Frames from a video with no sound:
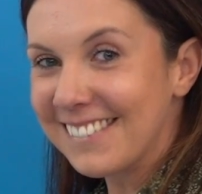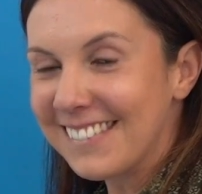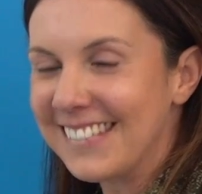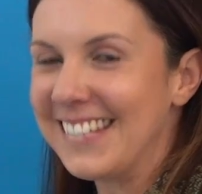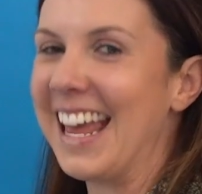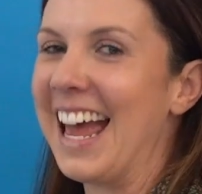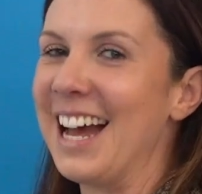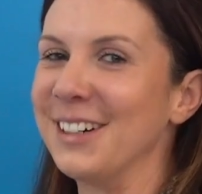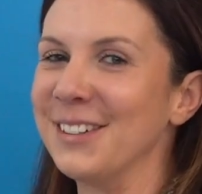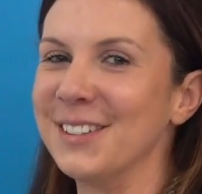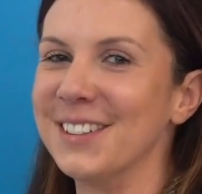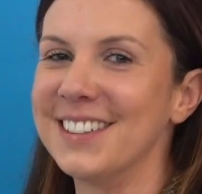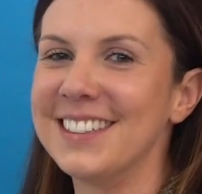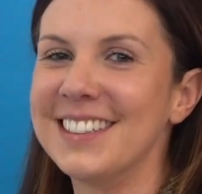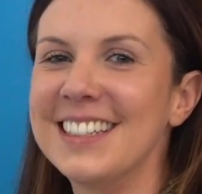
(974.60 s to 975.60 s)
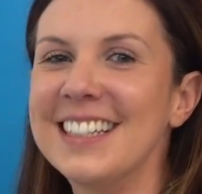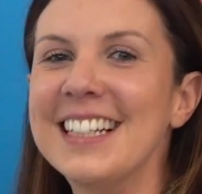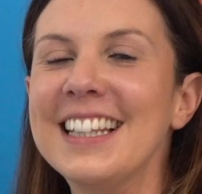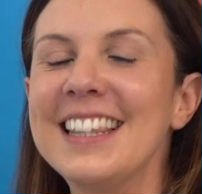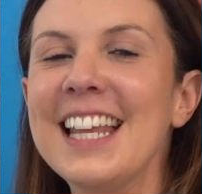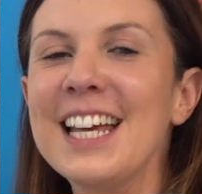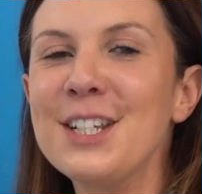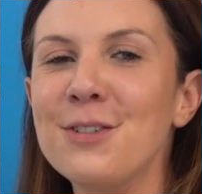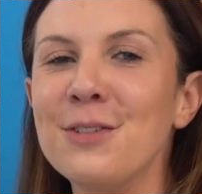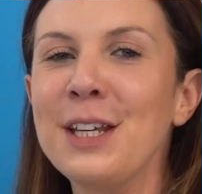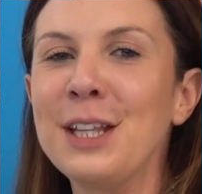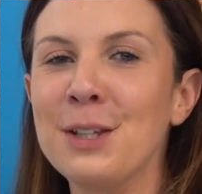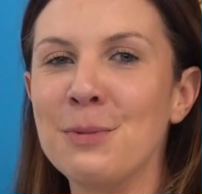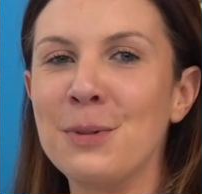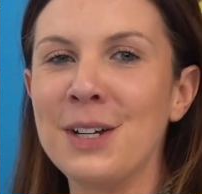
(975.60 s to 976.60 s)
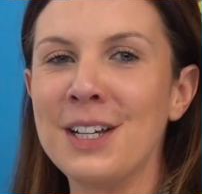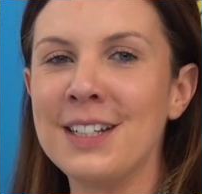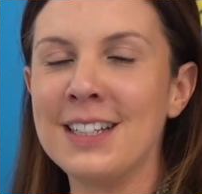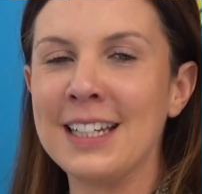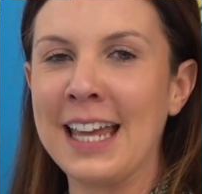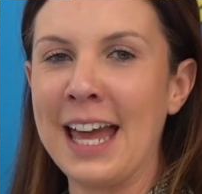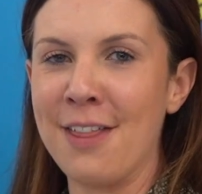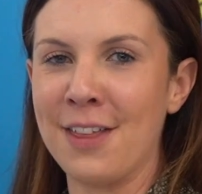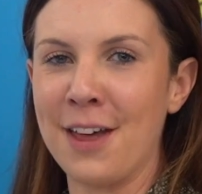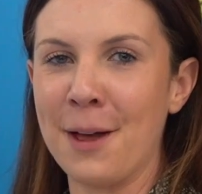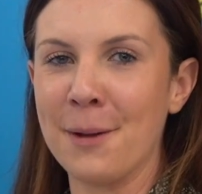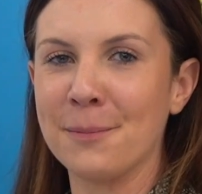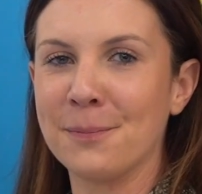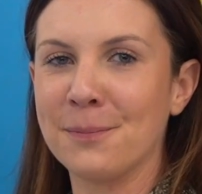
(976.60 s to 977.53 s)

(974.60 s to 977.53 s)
Now, Let's read the word together.